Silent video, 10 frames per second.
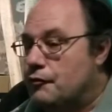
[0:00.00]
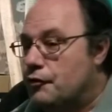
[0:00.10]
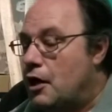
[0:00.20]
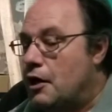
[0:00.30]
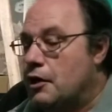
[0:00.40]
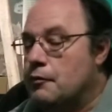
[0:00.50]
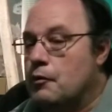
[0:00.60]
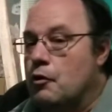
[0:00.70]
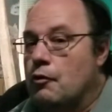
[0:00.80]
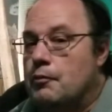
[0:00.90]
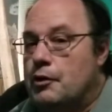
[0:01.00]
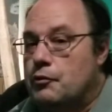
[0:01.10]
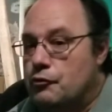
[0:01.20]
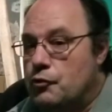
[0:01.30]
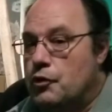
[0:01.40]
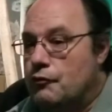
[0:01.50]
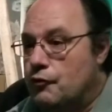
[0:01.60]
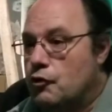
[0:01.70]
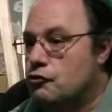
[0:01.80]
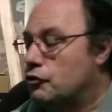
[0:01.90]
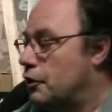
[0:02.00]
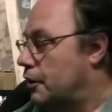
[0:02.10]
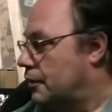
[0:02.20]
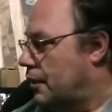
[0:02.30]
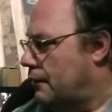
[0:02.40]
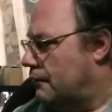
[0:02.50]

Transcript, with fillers: fly anymore, but he was doing it virtually. And he,